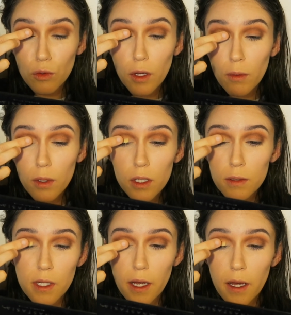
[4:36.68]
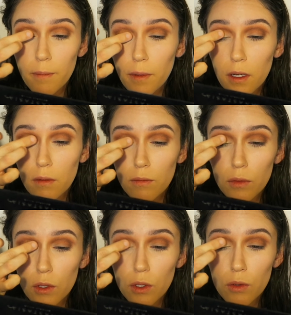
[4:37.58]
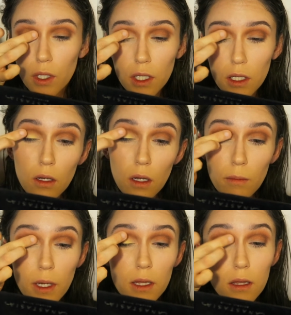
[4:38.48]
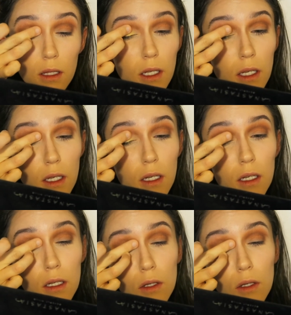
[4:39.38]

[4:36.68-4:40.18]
I'm going to tap Unity on my lid.